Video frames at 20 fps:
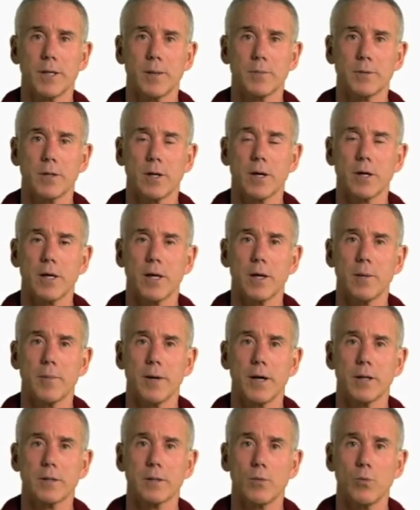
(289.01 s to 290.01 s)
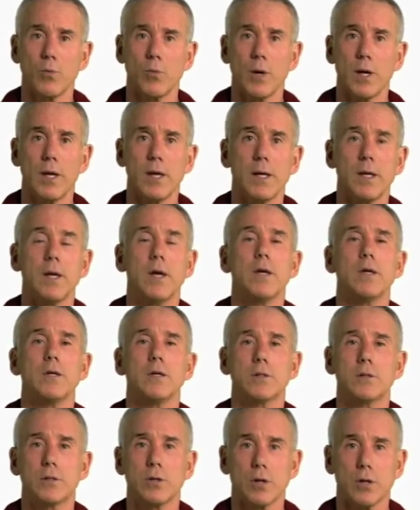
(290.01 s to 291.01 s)
I'm talking about the way you
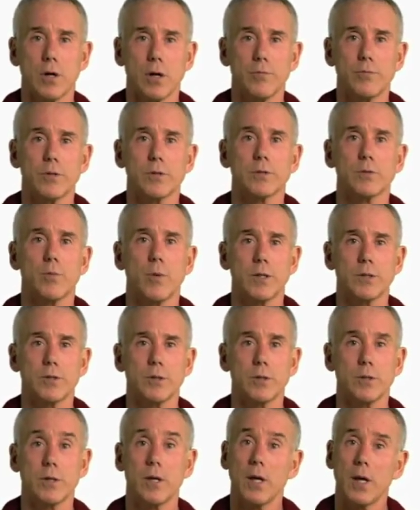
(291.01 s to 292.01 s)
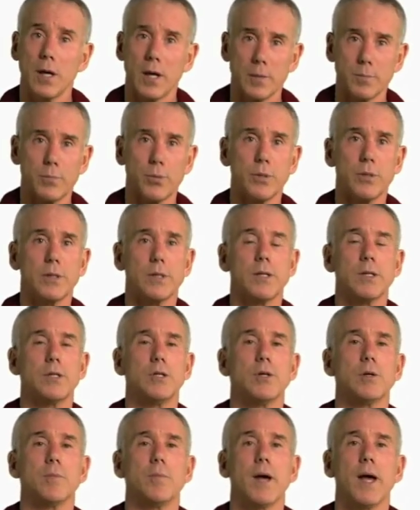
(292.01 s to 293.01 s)
took off your sweatshirt and put it into
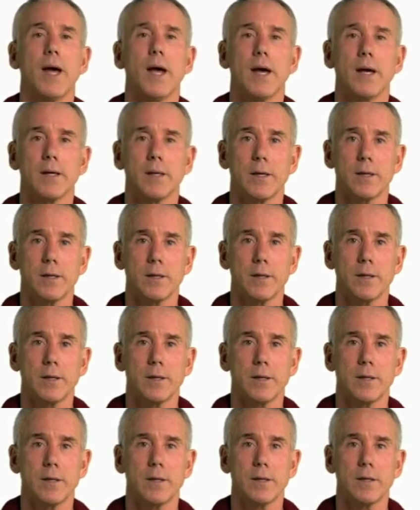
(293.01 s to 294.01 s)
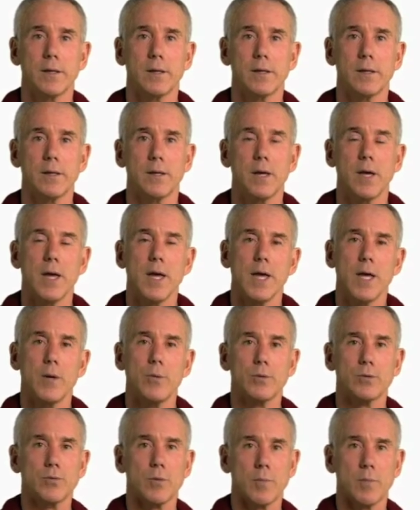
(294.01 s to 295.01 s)
your bag. He
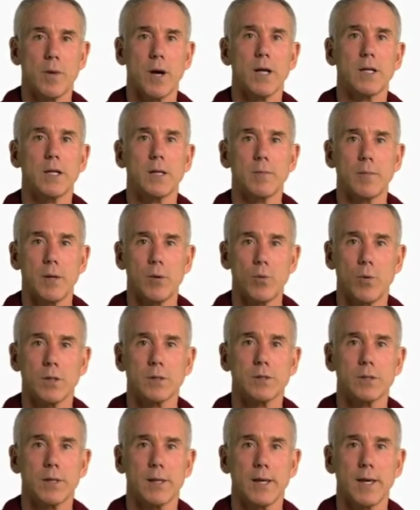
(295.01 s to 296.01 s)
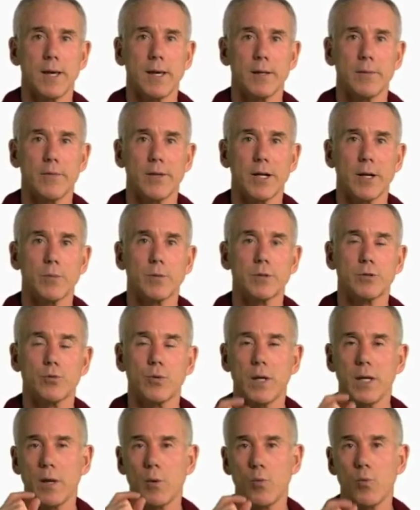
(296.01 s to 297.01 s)
was reminding me once again that I was
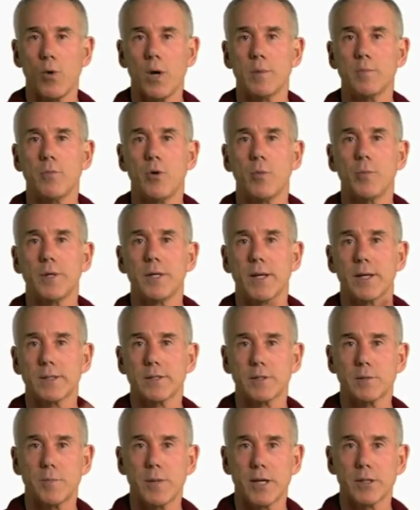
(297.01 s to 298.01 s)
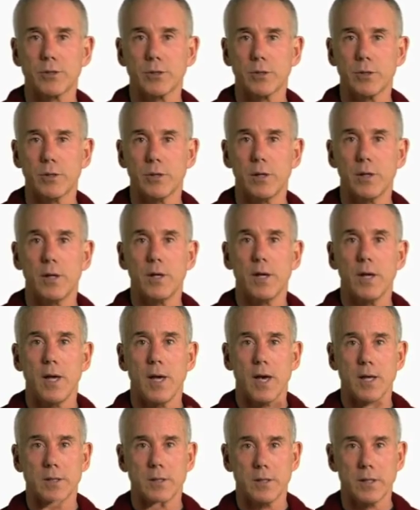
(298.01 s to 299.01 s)
treating one moment as special
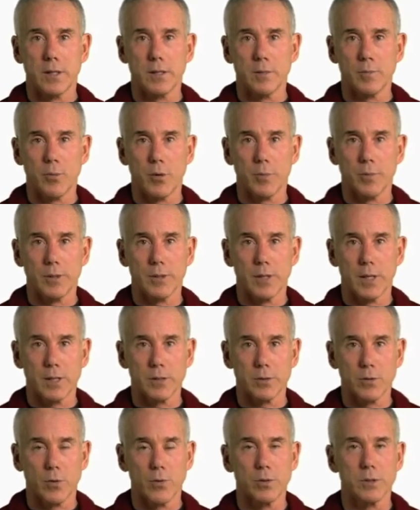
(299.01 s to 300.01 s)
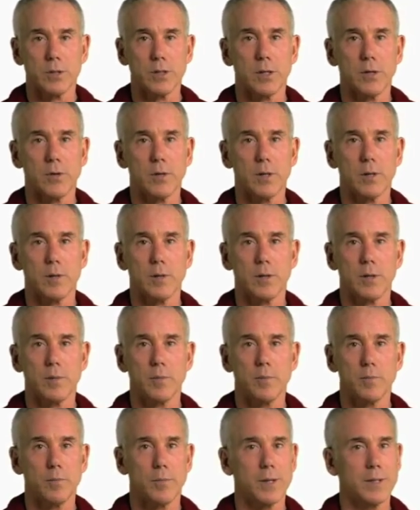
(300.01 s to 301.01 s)
and another moment as ordinary.
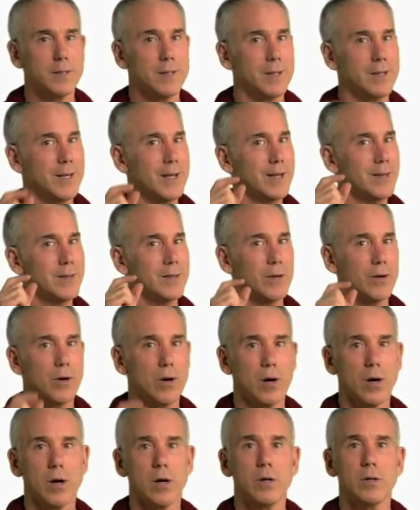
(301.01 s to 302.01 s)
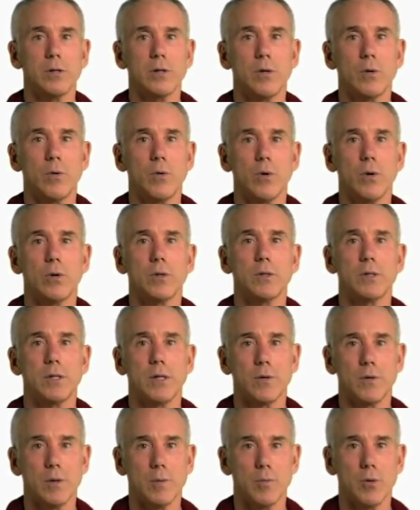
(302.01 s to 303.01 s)
But again, there are no
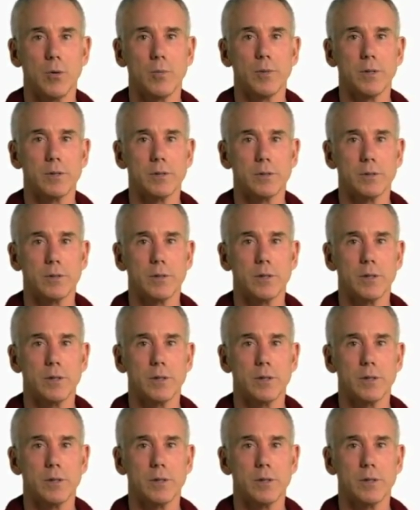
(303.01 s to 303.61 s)
ordinary moments.